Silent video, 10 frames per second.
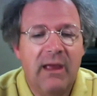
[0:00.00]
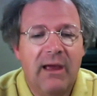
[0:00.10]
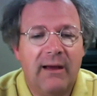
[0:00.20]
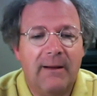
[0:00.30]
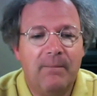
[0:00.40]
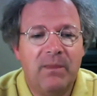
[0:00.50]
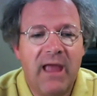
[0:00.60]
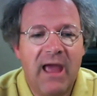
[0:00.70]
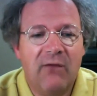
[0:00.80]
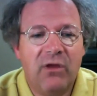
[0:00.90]

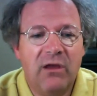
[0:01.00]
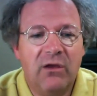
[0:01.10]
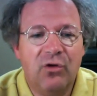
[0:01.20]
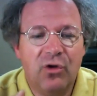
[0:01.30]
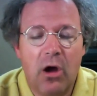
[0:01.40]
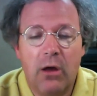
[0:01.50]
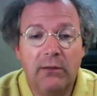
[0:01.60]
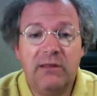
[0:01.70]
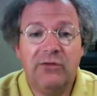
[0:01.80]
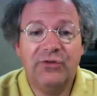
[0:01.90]
Having
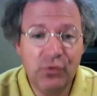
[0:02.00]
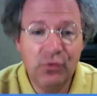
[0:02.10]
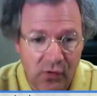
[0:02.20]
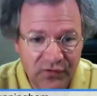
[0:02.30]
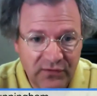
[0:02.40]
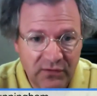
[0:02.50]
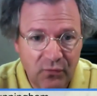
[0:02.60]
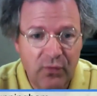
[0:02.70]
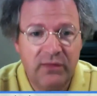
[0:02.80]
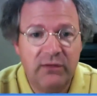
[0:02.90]
non-lethal tools
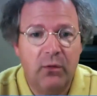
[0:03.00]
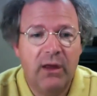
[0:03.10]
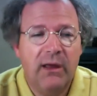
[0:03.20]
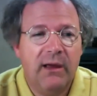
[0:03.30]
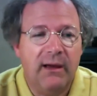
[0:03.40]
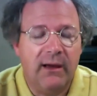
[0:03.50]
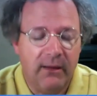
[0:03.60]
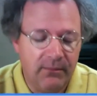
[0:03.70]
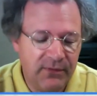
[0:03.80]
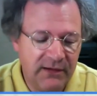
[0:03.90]
with you.
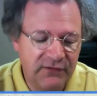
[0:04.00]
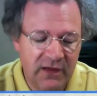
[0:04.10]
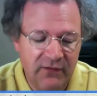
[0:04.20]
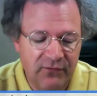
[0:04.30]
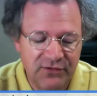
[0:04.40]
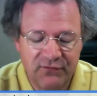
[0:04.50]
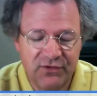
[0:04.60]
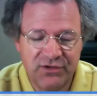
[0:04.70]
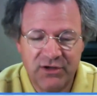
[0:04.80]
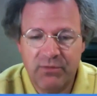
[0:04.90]
Things like, for
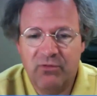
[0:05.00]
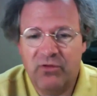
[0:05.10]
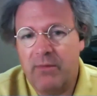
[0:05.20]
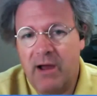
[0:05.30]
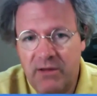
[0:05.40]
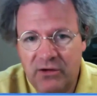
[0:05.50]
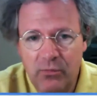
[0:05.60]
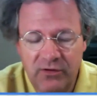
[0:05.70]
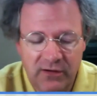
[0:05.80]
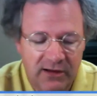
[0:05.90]
some people, they might be
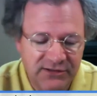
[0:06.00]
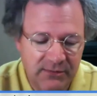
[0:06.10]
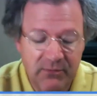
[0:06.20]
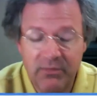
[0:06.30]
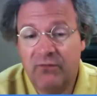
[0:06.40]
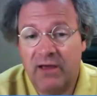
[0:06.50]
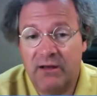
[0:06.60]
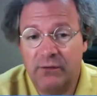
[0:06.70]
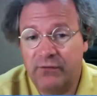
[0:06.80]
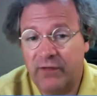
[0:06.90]
Kubotans. I'm a big fan
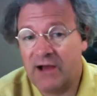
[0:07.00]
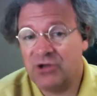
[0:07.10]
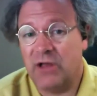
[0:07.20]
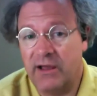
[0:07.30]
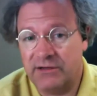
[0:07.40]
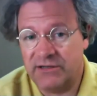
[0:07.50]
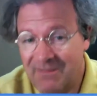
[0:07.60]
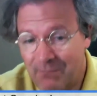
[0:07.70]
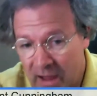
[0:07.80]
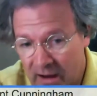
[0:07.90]
of the flashlight as an
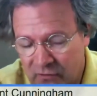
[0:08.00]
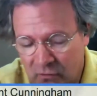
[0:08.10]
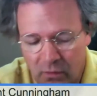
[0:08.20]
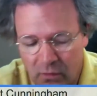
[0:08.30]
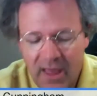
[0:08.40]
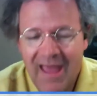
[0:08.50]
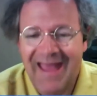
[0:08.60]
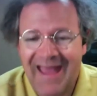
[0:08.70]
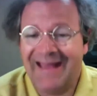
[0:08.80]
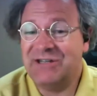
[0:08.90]
impact tool
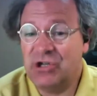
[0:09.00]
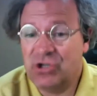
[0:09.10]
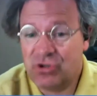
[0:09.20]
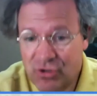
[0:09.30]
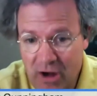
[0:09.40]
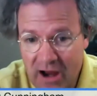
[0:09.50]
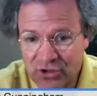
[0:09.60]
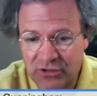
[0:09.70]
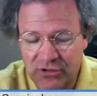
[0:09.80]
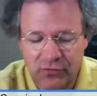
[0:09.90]
and as a
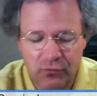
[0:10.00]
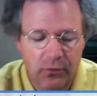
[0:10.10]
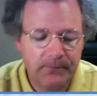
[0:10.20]
distraction tool.